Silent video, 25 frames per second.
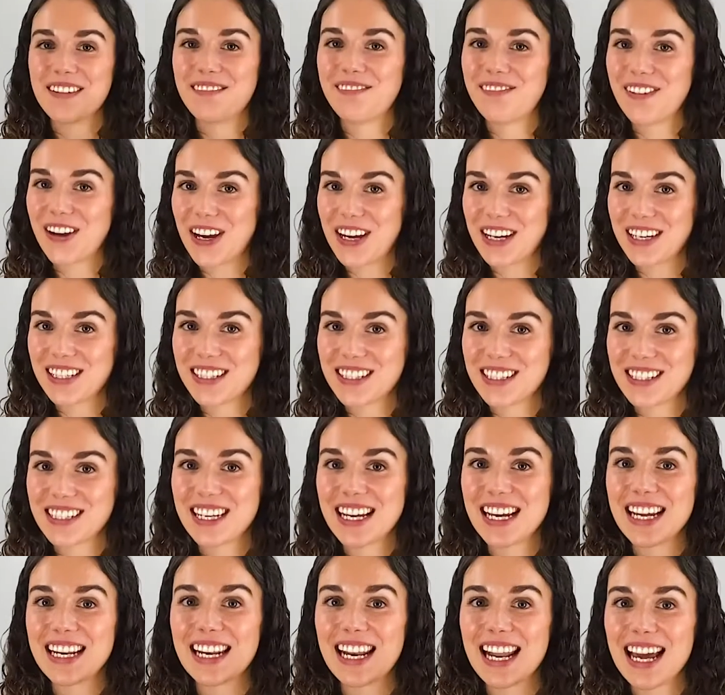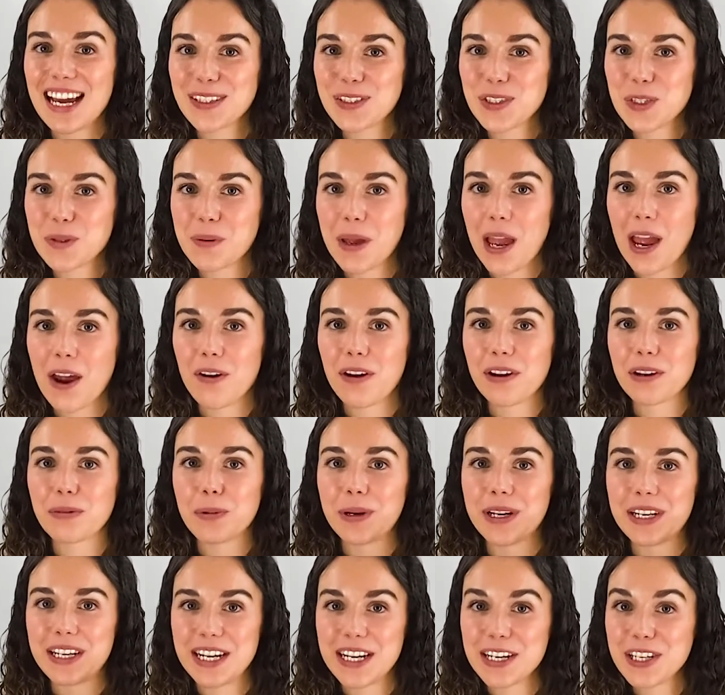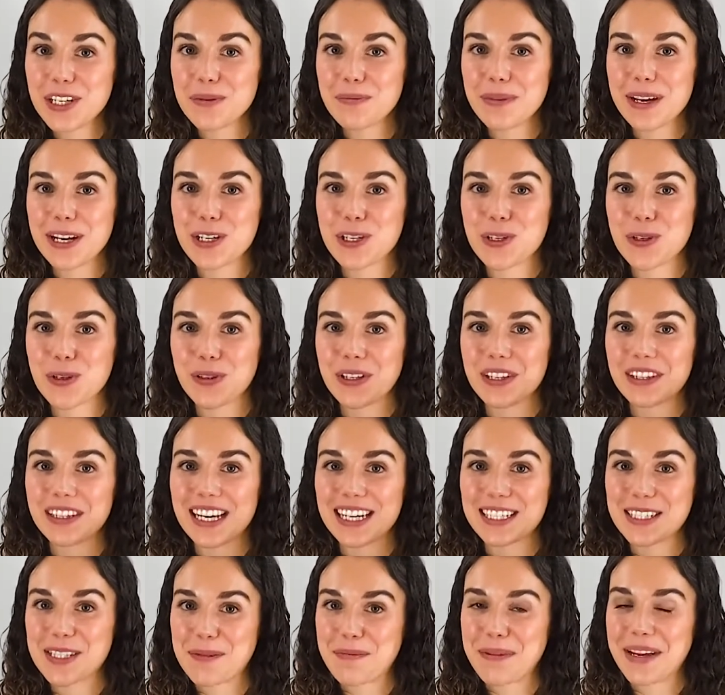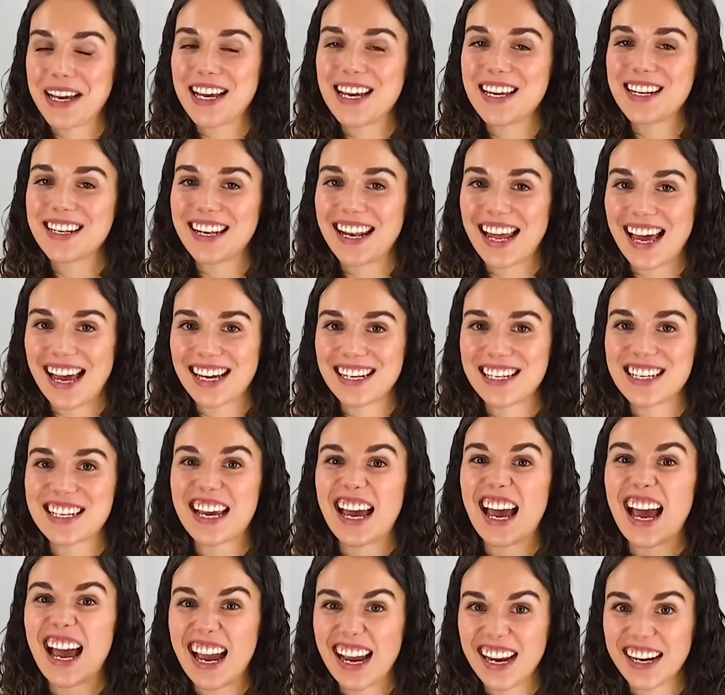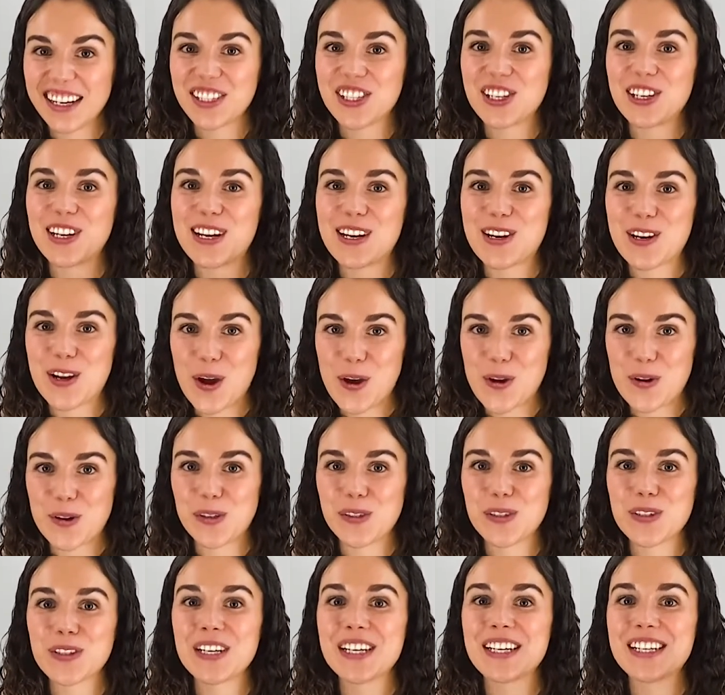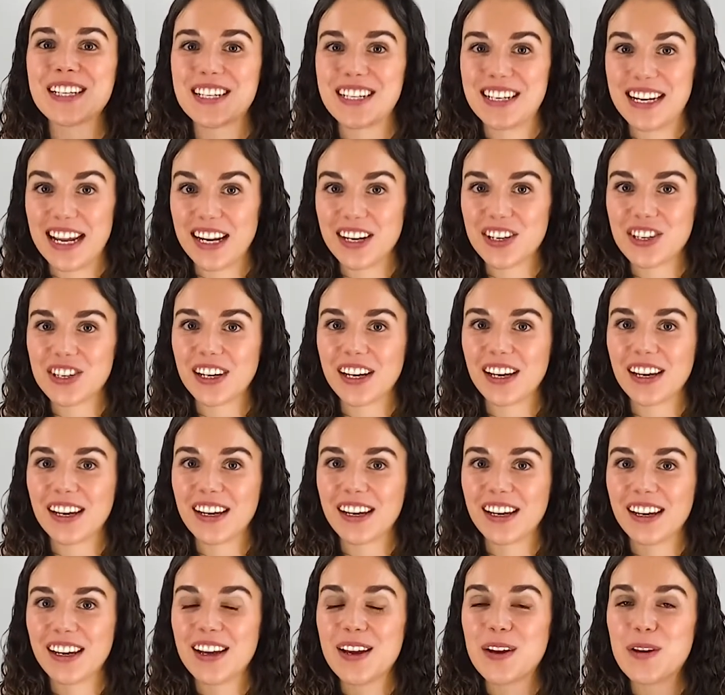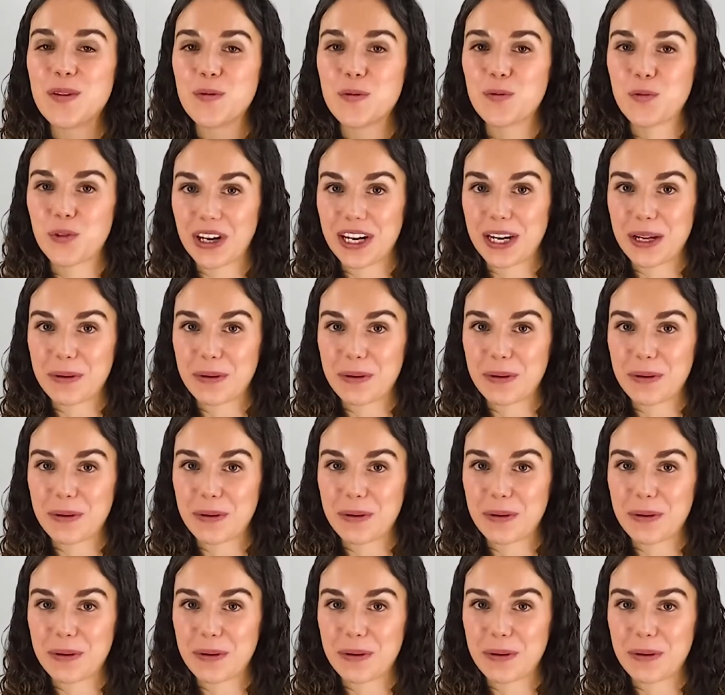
First, in land sparing, we need to make sure that that spared land actually goes to nature. Really